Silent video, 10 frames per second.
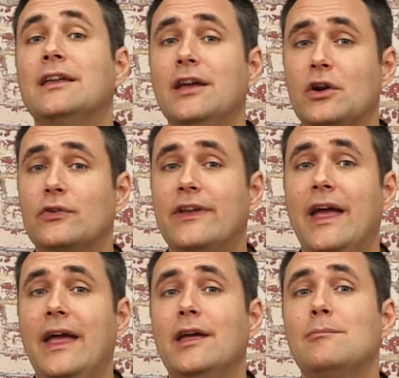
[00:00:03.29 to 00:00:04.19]
KICKER's
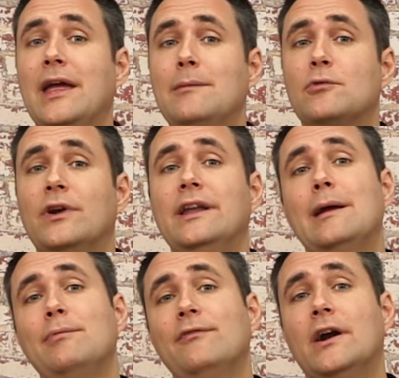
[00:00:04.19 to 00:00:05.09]
KMA Marine
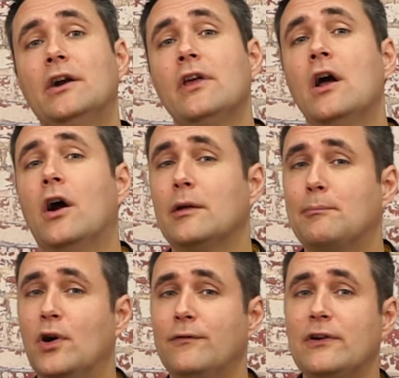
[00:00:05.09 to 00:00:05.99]
Amplifiers are the
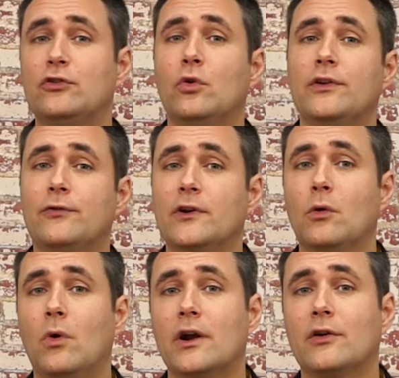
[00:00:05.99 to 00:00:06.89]
perfect choice for
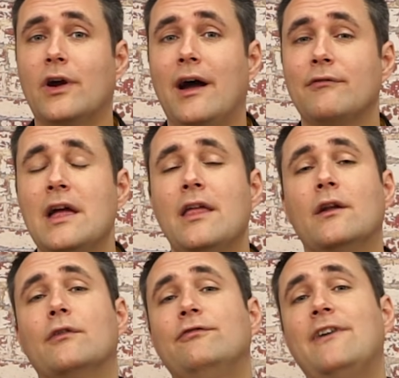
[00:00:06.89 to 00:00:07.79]
your watercraft.
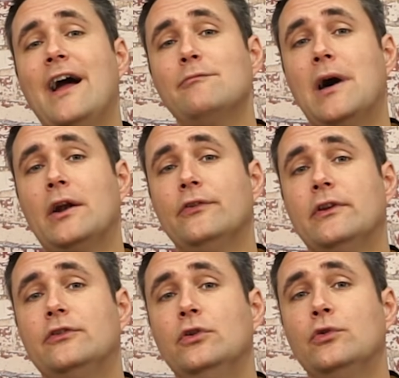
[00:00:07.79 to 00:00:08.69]
There are 5 models
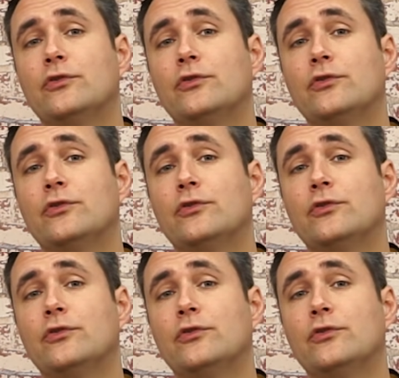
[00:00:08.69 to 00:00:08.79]
to choose